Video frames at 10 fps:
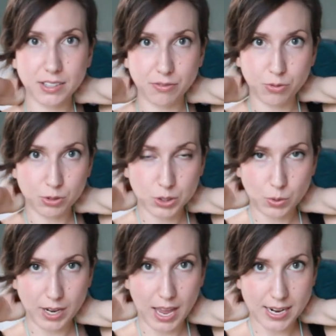the full
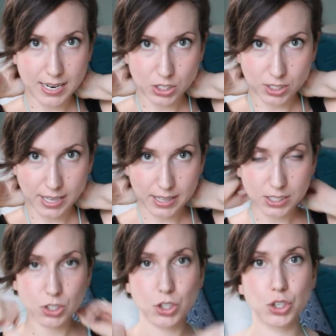28 inch
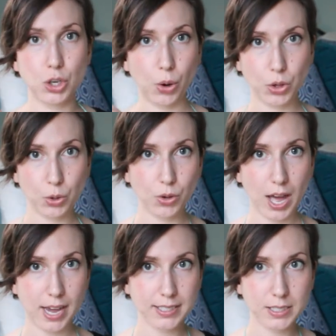length to show you
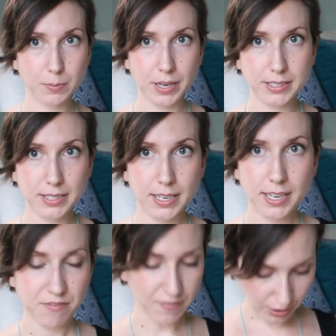guys, but
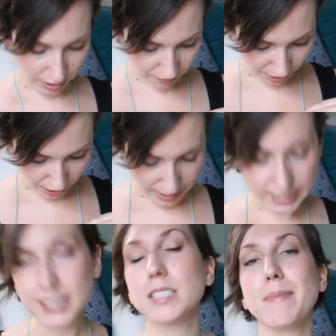very, very
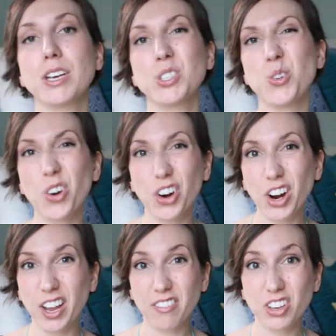easy to make
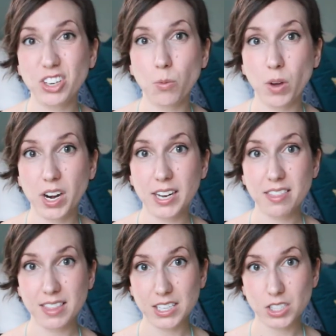shorter if you didn't want it
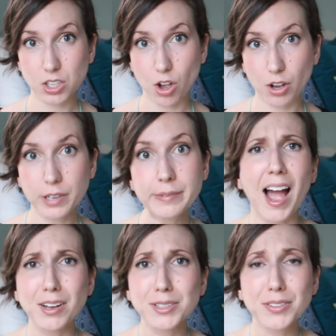this long.
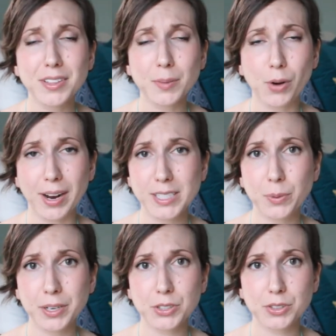I also think the price
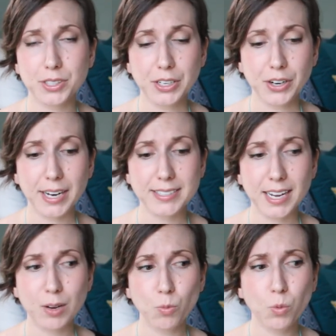point is really great.
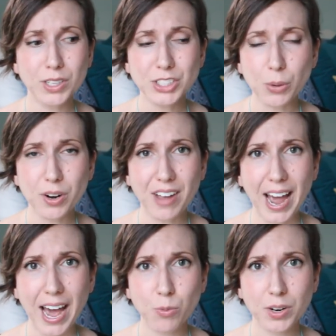I wish I would have
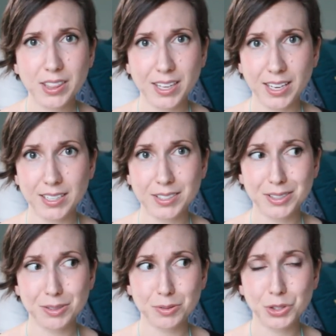had one of these
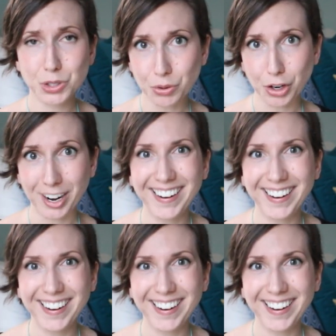sooner